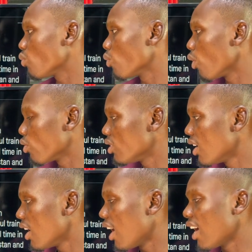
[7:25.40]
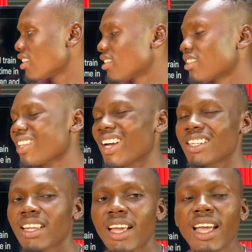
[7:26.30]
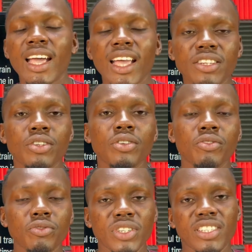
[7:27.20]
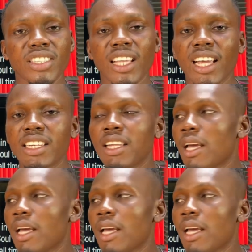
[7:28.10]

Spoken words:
world. I stand and restan